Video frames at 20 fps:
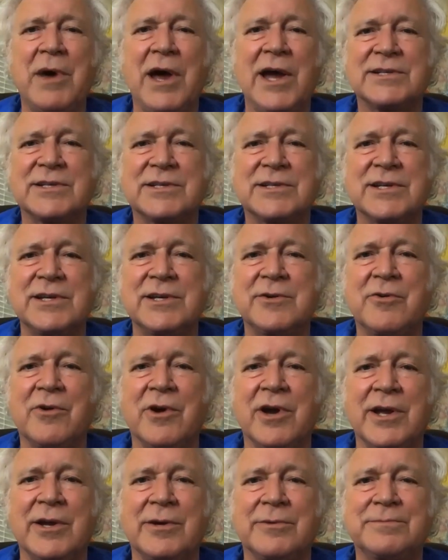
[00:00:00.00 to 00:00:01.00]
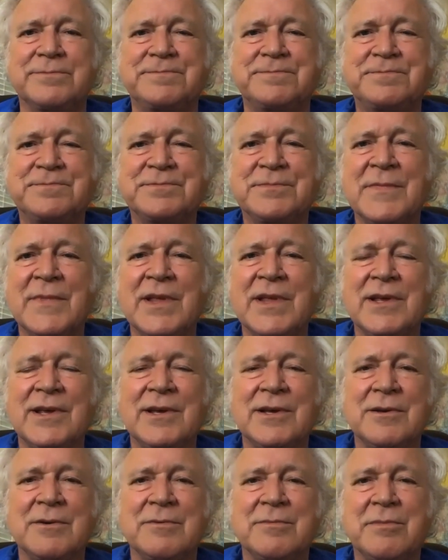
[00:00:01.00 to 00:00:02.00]
back to T. Graham.
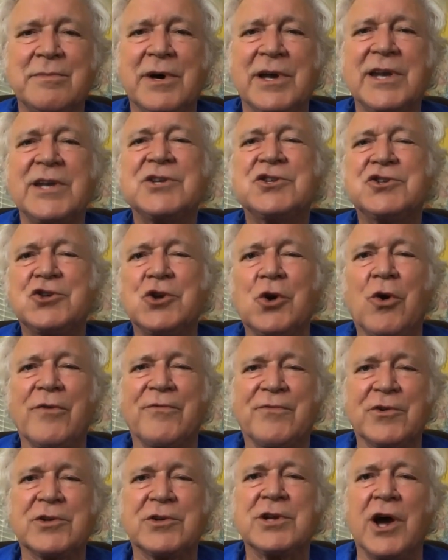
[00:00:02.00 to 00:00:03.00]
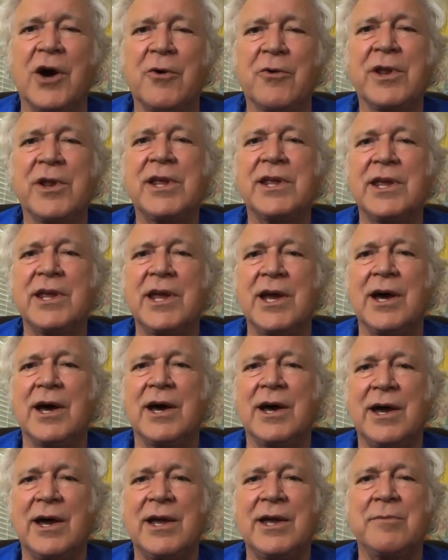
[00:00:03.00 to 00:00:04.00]
But it's short for Tony.
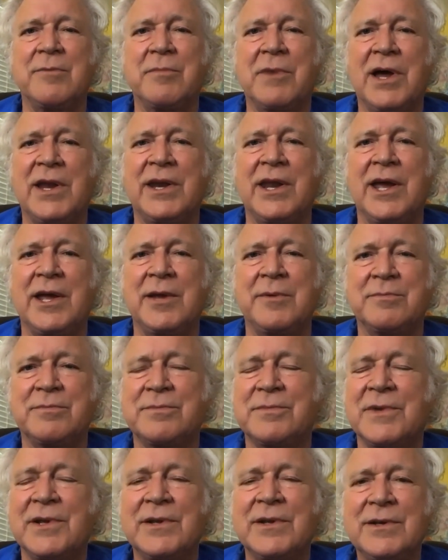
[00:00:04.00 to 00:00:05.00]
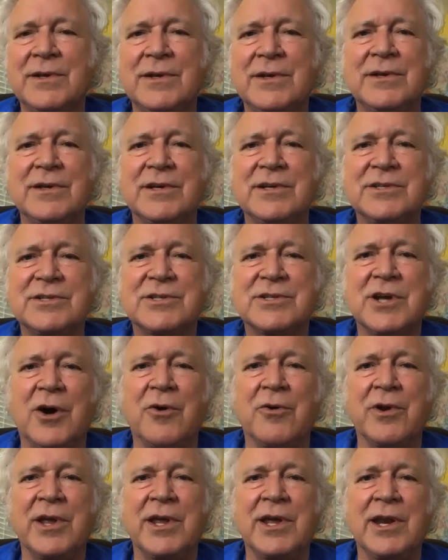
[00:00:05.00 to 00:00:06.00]
My name is
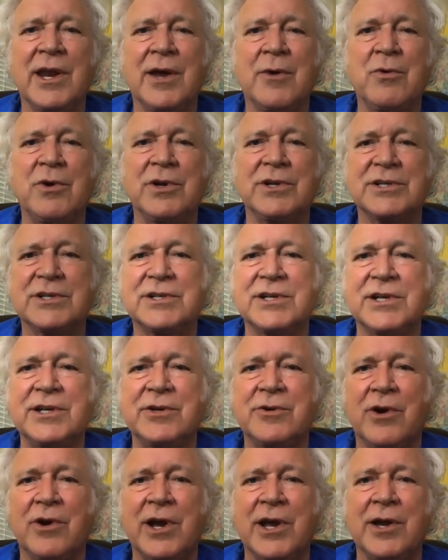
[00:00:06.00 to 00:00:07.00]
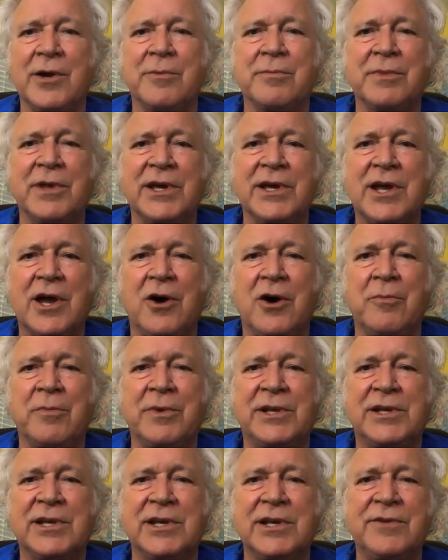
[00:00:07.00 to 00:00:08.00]
Tony, and I went to T. Graham. They call
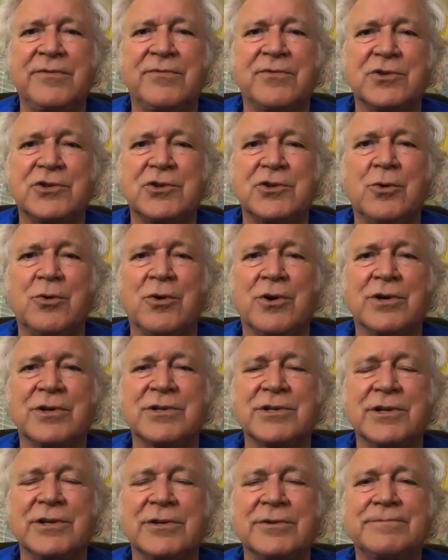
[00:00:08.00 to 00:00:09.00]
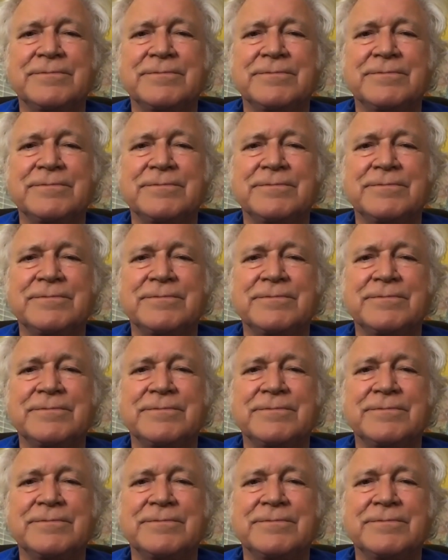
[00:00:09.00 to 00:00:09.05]
me T for short. So